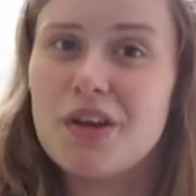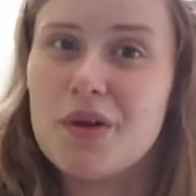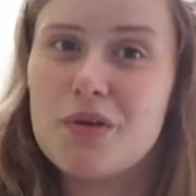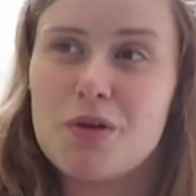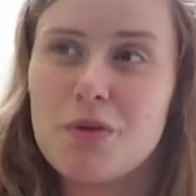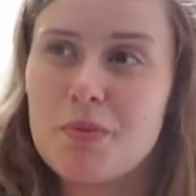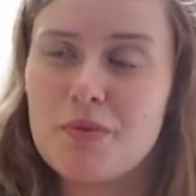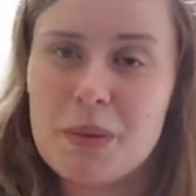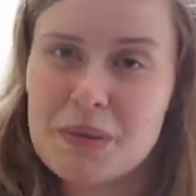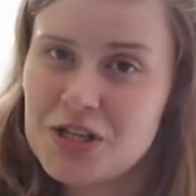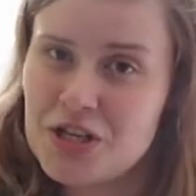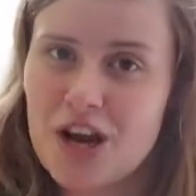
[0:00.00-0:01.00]
You know, you
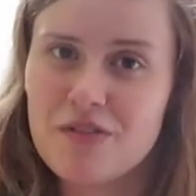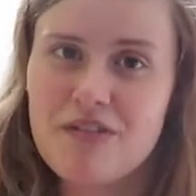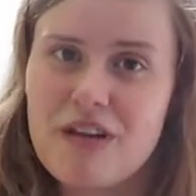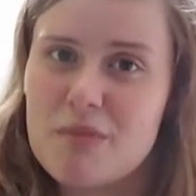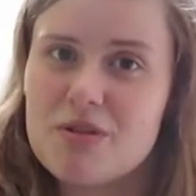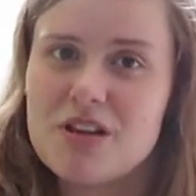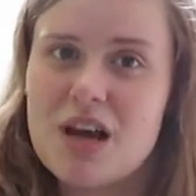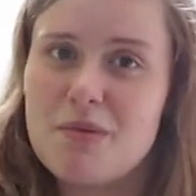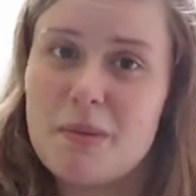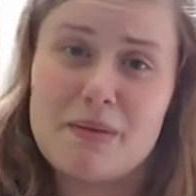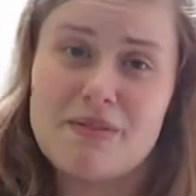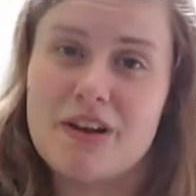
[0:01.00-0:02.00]
could in January, February time,
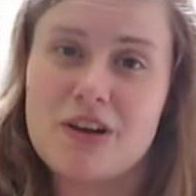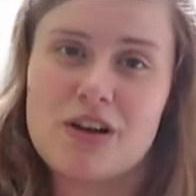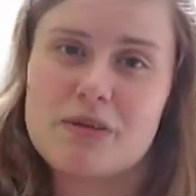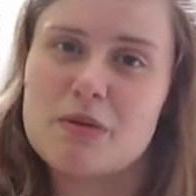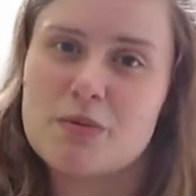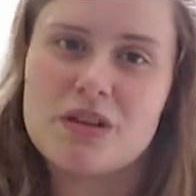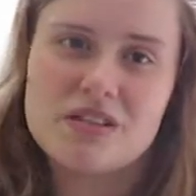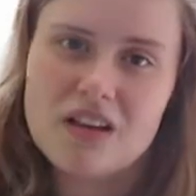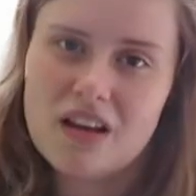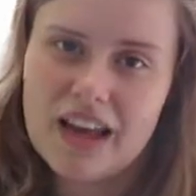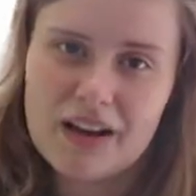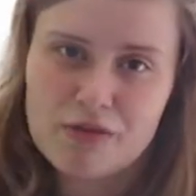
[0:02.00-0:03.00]
you'll be able to find Christmas ones
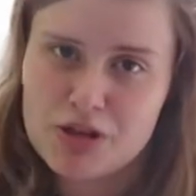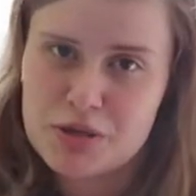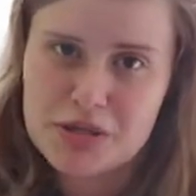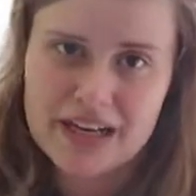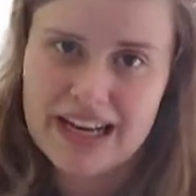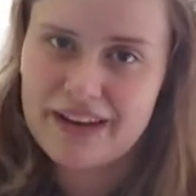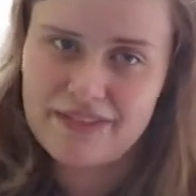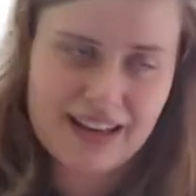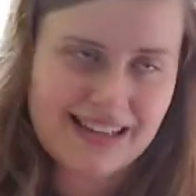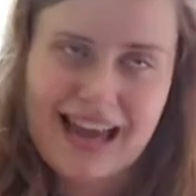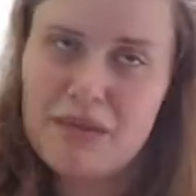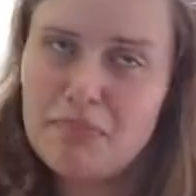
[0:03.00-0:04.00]
that are like reduced to clear for
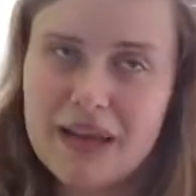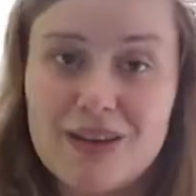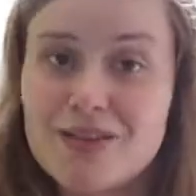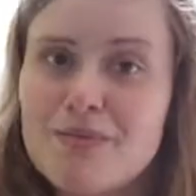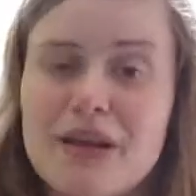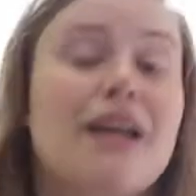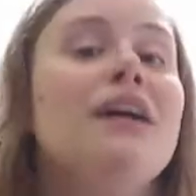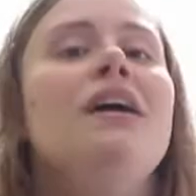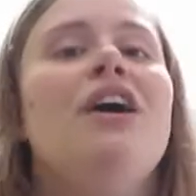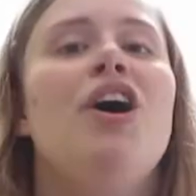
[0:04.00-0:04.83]
like 10p or something.